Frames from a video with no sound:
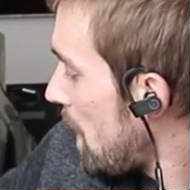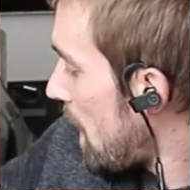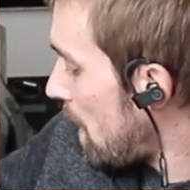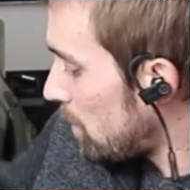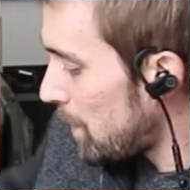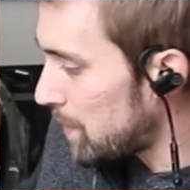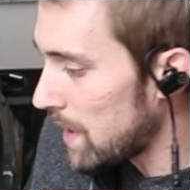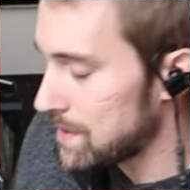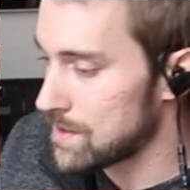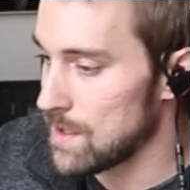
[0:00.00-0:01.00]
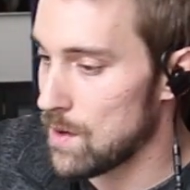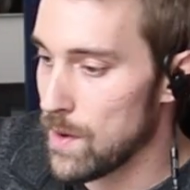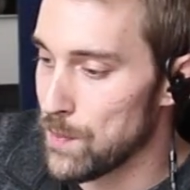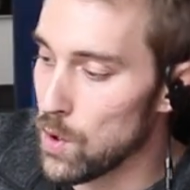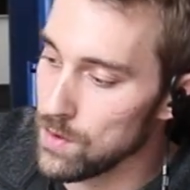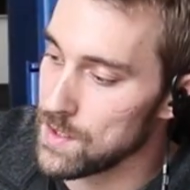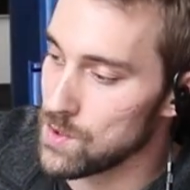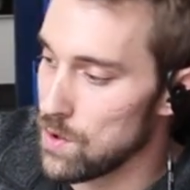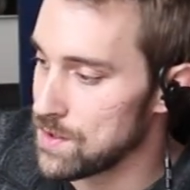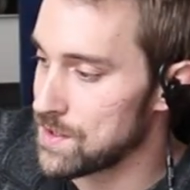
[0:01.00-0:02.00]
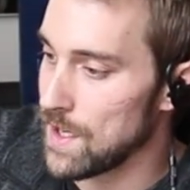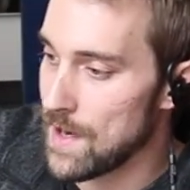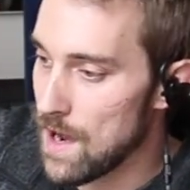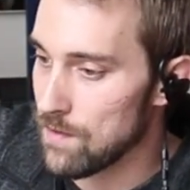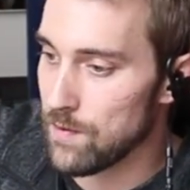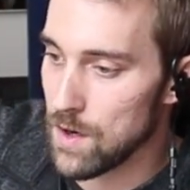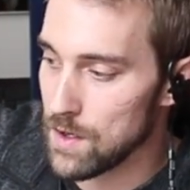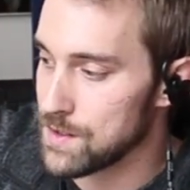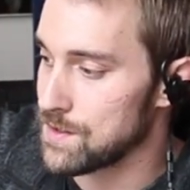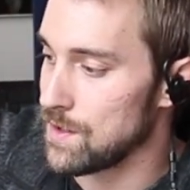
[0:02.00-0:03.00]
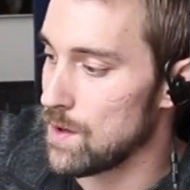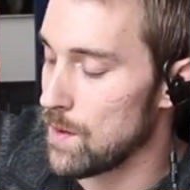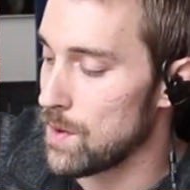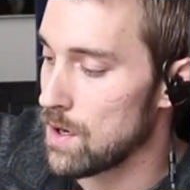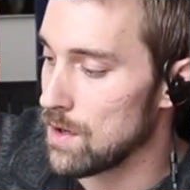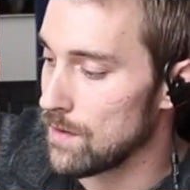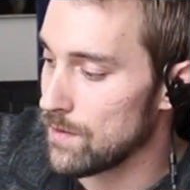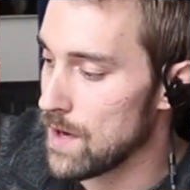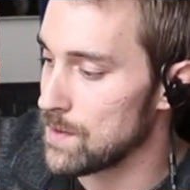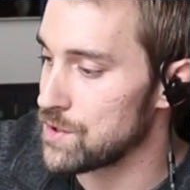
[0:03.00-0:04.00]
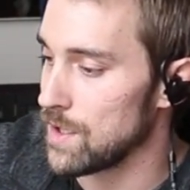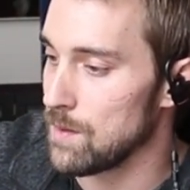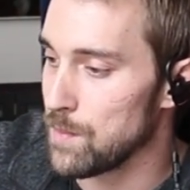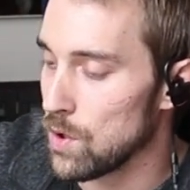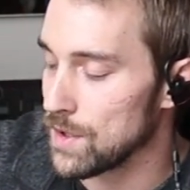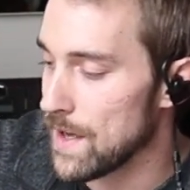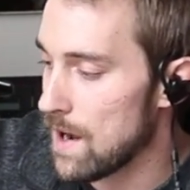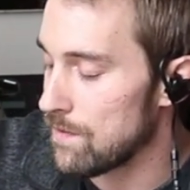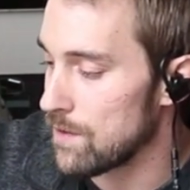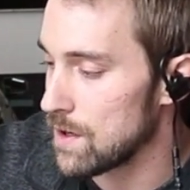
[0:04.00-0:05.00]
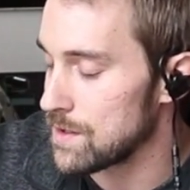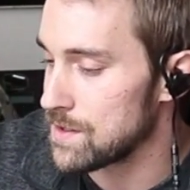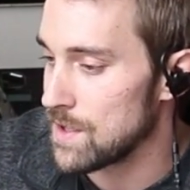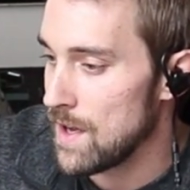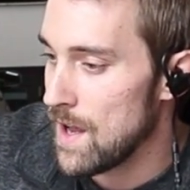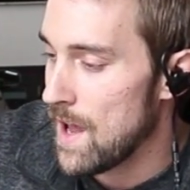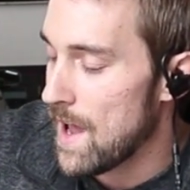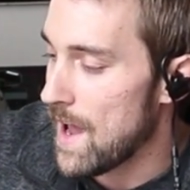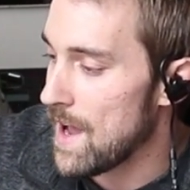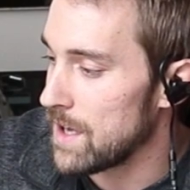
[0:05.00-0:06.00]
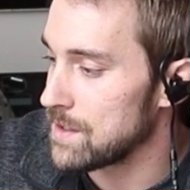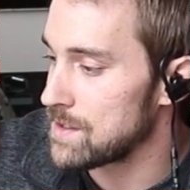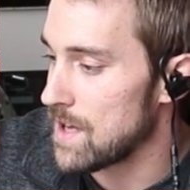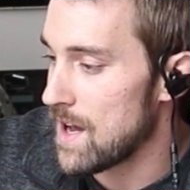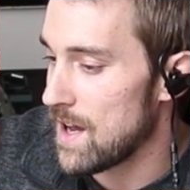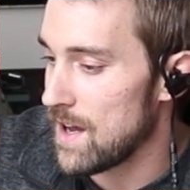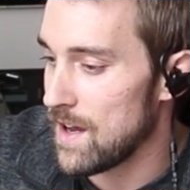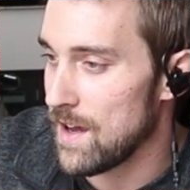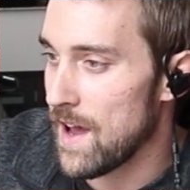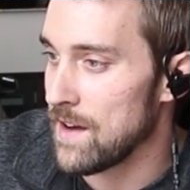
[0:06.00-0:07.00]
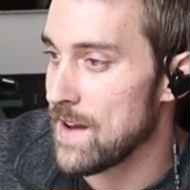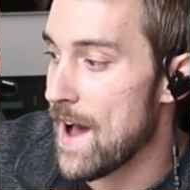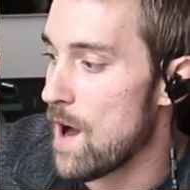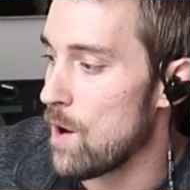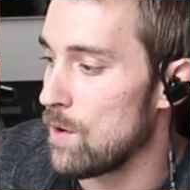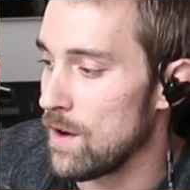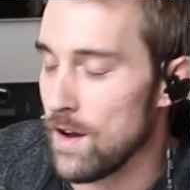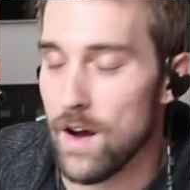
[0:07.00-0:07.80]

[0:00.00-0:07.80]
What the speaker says: and replaced, we pulled this whole skin out first. You know, we put it on the frame machine and pulled it out first. And now